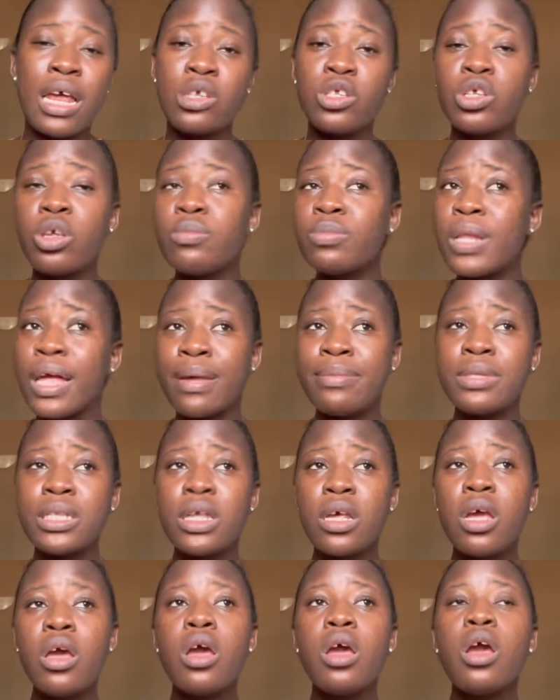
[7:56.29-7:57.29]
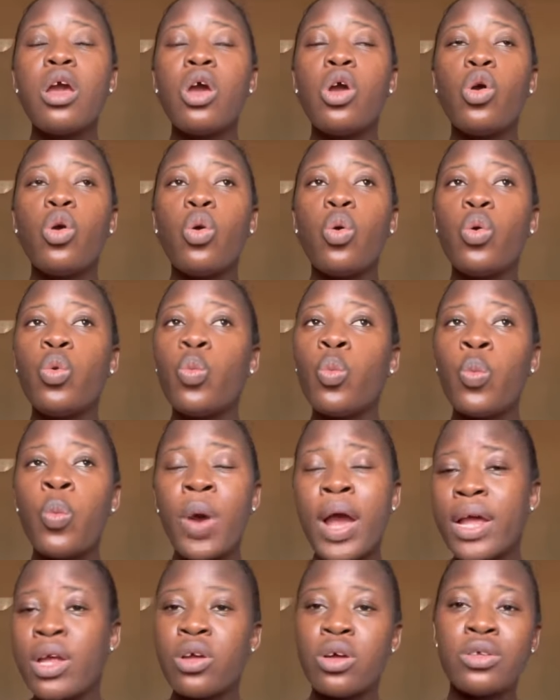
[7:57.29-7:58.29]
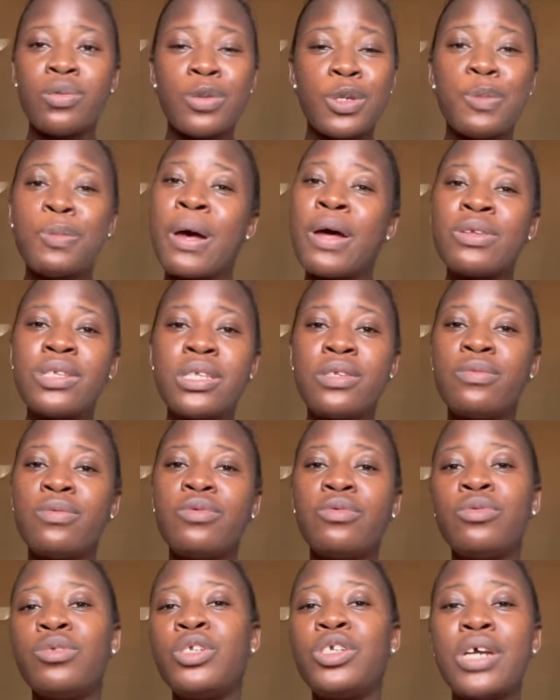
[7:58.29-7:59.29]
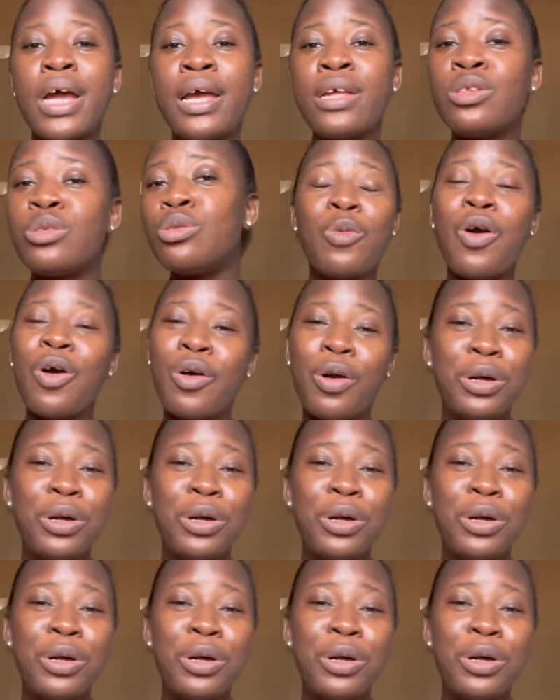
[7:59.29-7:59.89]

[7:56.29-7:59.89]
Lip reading: Sometimes when your spouse is even trying to work